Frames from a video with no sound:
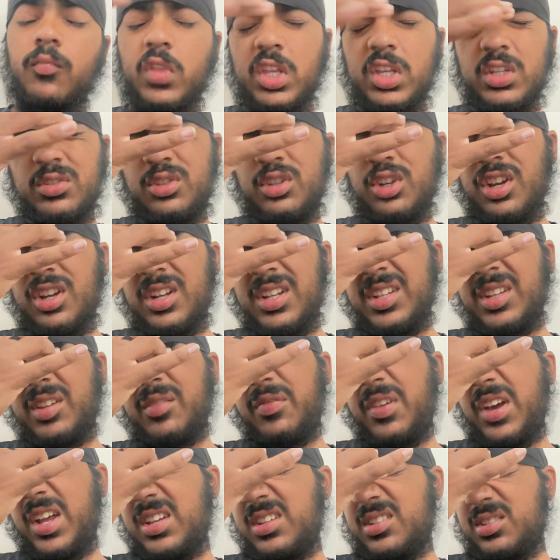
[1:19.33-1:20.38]
Certainly
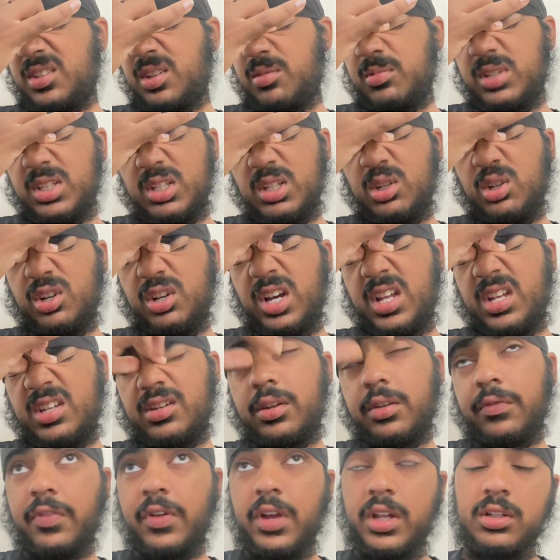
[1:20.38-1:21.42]
defenders. I mean, you look at the
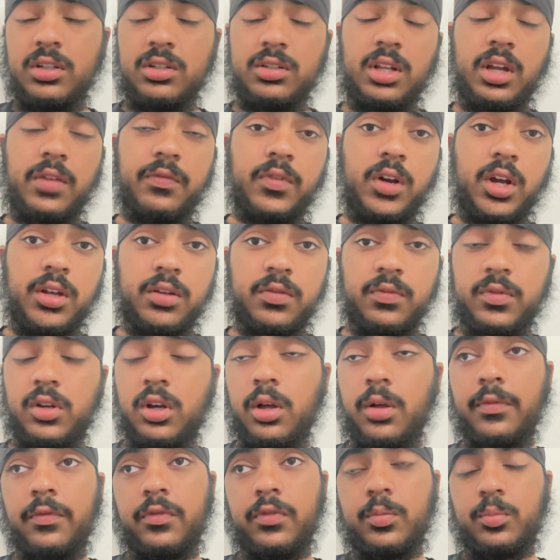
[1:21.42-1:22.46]
defenders that have kind of
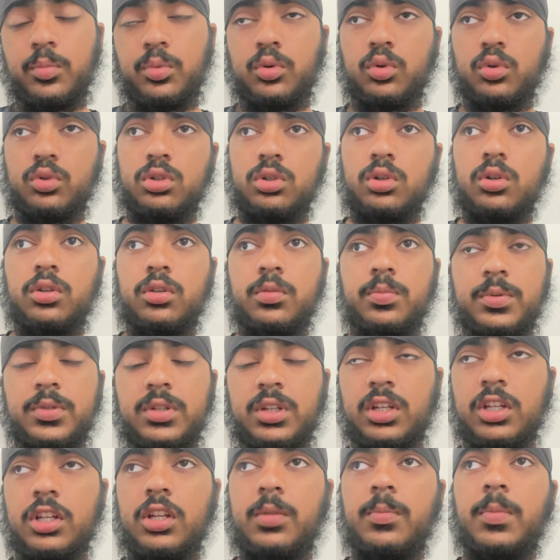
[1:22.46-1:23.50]
come from Portugal,
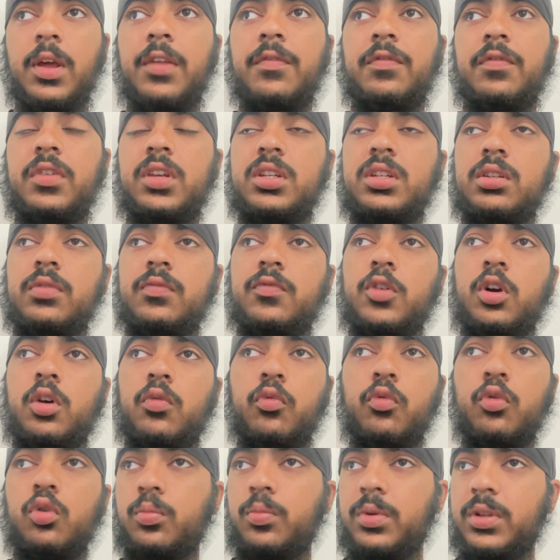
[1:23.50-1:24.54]
particularly Benfica. You've got
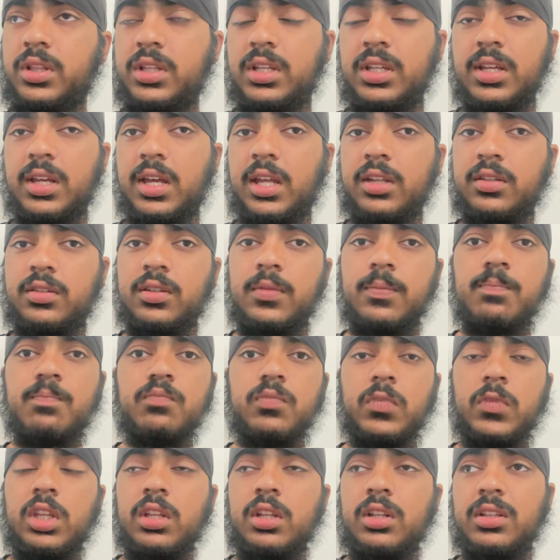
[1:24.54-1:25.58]
Ruben
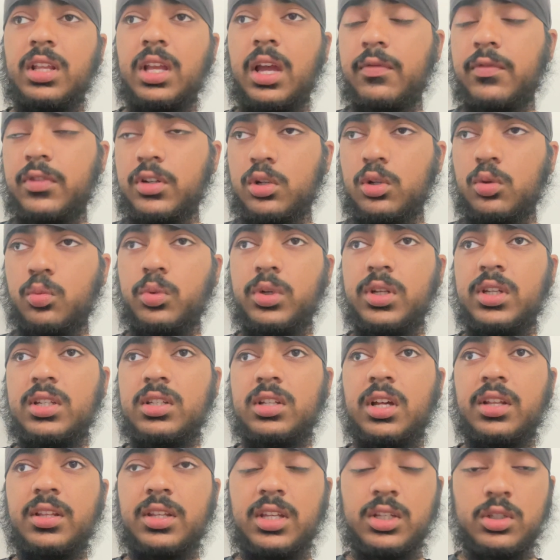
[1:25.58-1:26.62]
Dias, David Luiz.
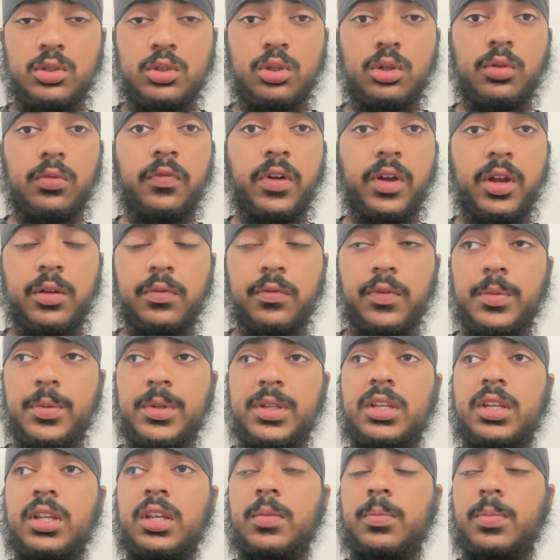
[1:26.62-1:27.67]
Like, they're two very, very
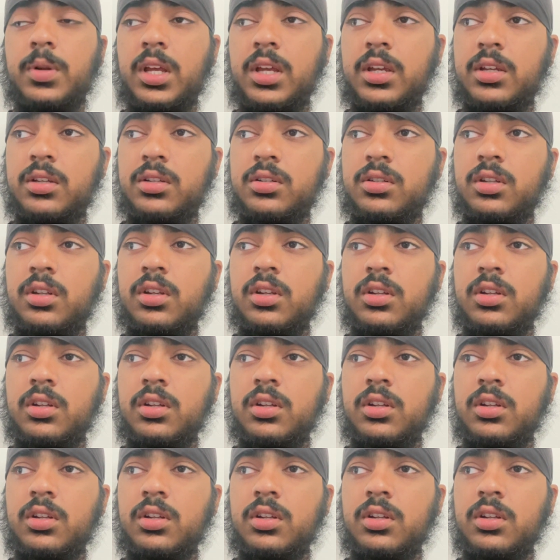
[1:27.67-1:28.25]
key players.